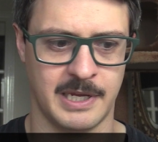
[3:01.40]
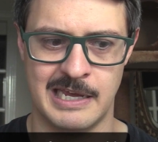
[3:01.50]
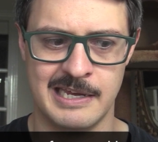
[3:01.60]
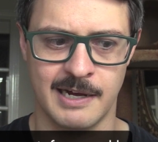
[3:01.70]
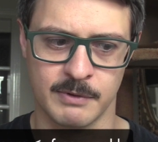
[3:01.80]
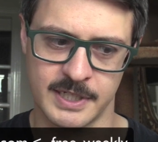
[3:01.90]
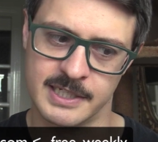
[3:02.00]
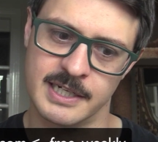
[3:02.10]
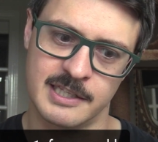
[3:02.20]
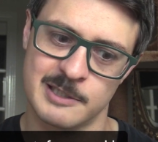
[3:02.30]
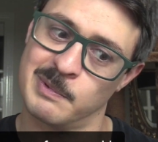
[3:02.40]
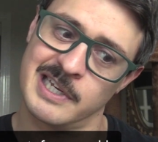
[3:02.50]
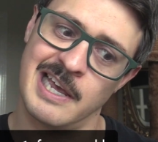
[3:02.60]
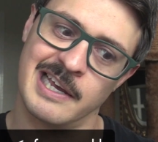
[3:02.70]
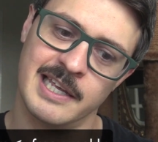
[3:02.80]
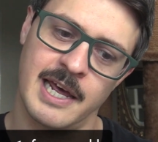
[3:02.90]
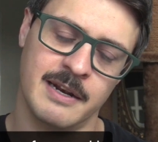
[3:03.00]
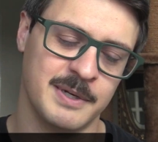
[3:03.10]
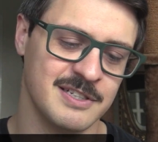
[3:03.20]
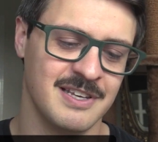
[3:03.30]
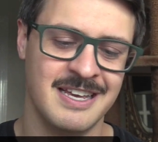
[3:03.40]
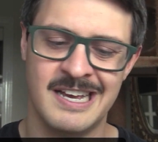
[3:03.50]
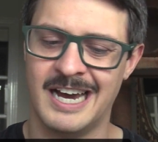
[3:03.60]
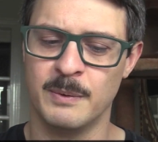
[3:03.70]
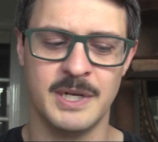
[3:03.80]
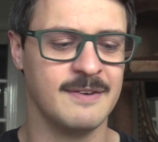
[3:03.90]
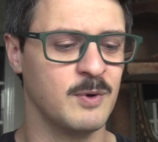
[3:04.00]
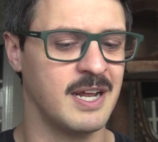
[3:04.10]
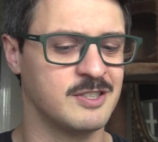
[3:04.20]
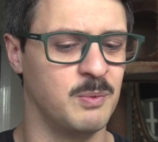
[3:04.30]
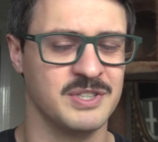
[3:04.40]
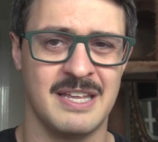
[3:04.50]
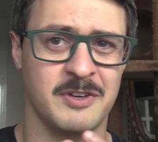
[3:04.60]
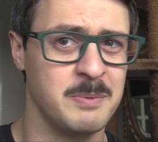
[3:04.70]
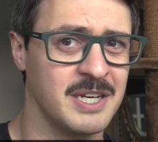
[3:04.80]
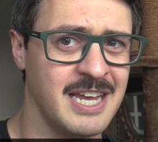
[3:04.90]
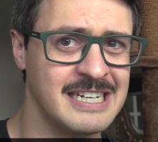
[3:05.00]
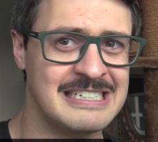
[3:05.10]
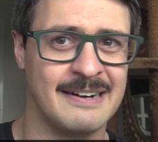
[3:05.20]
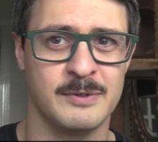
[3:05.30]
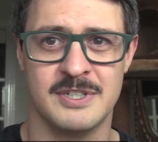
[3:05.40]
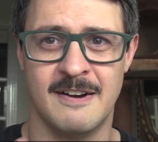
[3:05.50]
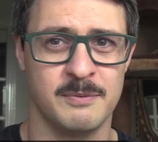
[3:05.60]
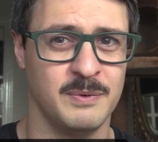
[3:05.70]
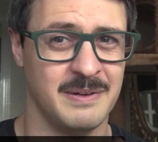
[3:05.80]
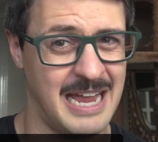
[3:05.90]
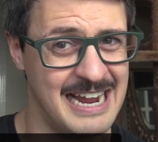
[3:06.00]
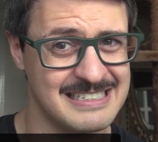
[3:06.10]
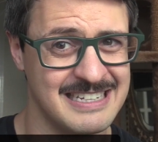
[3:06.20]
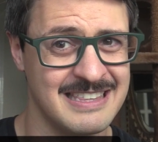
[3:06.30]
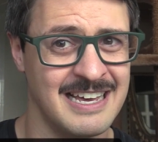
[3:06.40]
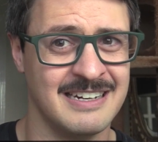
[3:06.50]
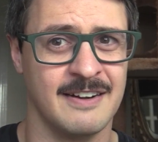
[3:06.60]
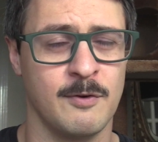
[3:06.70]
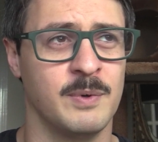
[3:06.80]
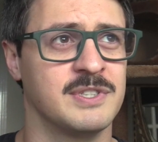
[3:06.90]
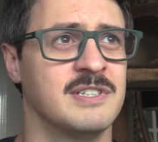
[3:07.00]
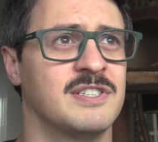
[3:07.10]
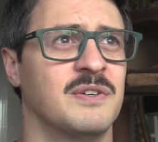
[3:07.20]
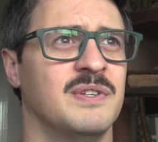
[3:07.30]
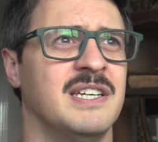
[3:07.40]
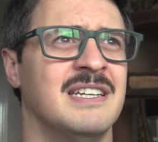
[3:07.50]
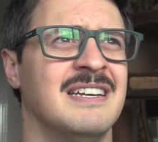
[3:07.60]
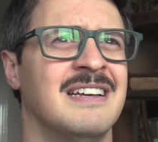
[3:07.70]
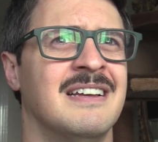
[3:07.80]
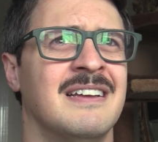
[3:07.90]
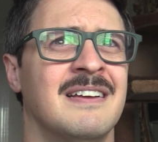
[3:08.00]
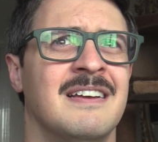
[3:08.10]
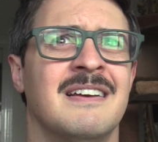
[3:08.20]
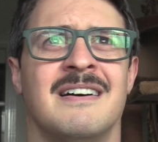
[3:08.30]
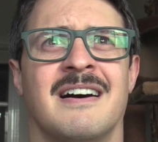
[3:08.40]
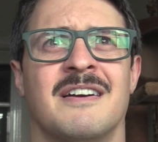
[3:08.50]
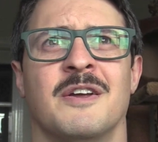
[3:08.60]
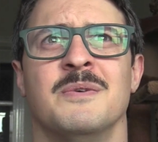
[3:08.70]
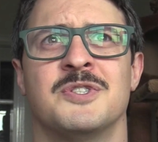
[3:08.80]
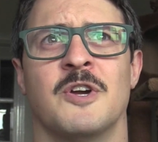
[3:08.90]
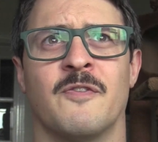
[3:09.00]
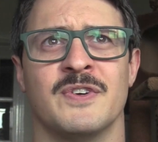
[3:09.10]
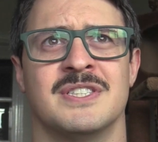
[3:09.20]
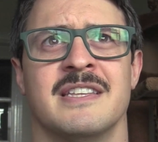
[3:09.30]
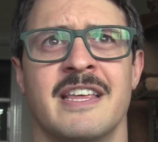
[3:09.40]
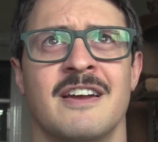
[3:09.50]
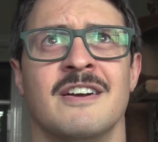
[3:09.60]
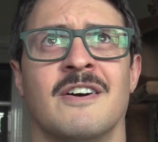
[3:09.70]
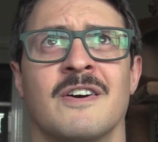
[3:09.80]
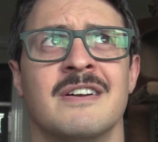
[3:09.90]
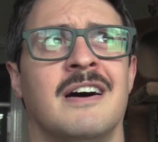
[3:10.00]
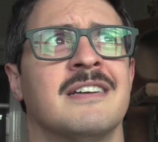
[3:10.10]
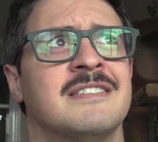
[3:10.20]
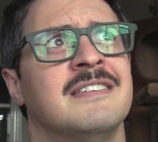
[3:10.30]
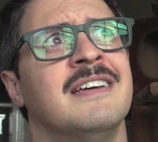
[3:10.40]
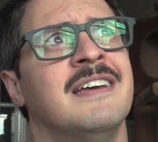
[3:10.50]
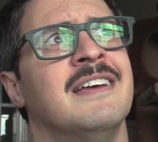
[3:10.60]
like, hey, I'd really like to get at this, but I can't get at it. Because I know not everyone actually wants to have the communication. Not everyone's comfortable asking that. Not everyone wants to necessarily, I don't know, surface that they are not